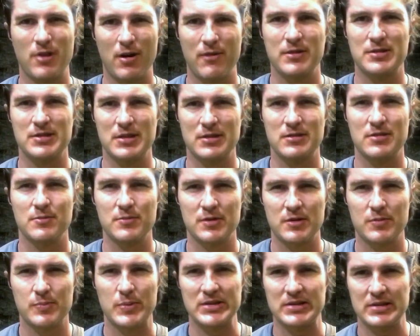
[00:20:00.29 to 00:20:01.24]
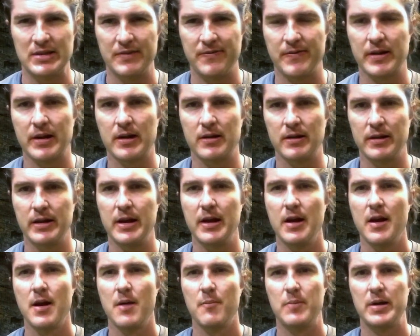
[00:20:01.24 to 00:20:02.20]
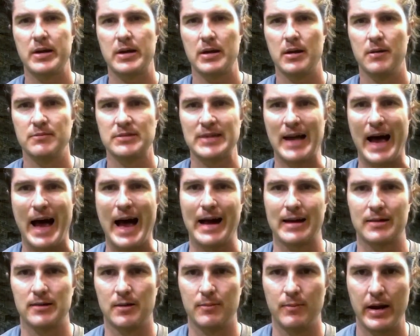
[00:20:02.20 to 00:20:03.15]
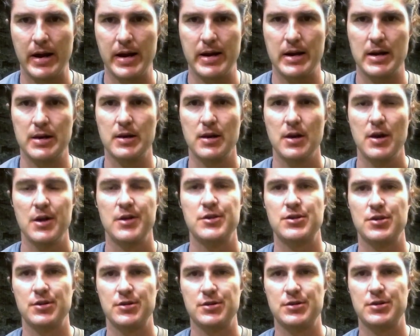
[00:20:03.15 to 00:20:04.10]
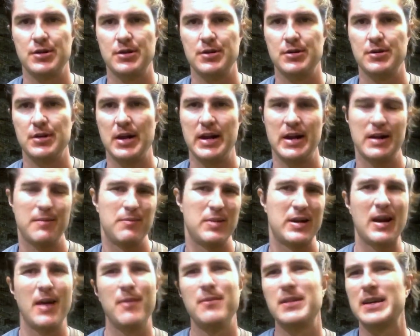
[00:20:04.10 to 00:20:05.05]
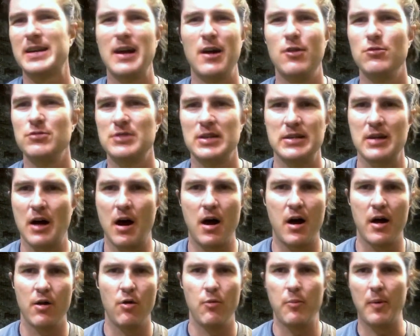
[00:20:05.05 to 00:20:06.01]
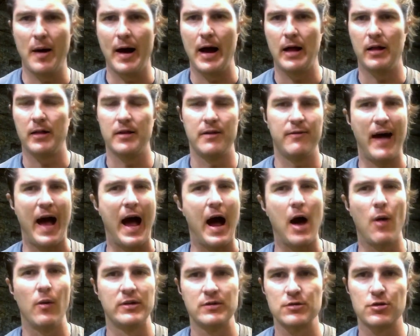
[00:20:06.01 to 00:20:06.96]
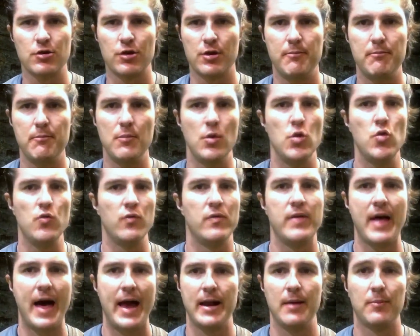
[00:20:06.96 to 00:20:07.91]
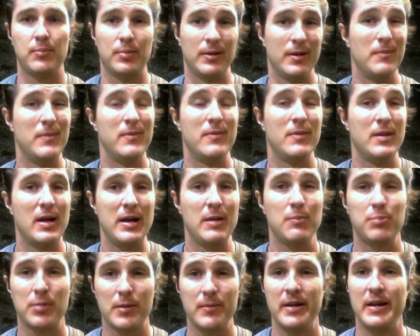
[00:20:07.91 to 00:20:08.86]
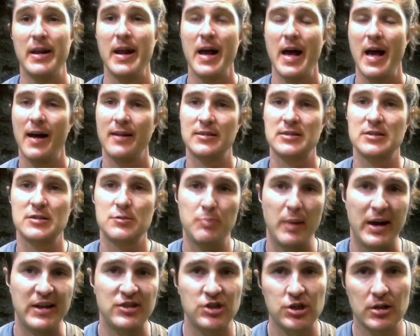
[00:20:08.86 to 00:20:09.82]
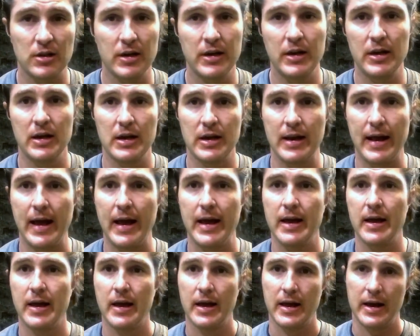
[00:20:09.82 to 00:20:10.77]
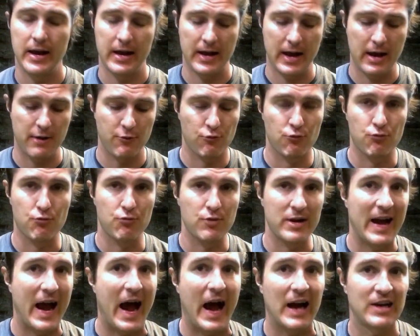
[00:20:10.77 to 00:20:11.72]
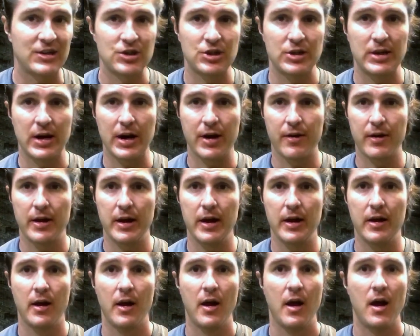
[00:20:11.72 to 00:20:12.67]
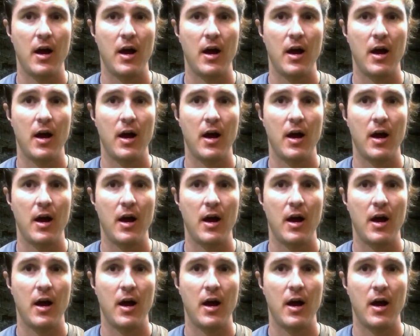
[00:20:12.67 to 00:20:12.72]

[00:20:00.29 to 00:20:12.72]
nervous system specifically becomes acclimated and it kind of goes into autopilot of how it's going to move that implement, especially in a reactionary,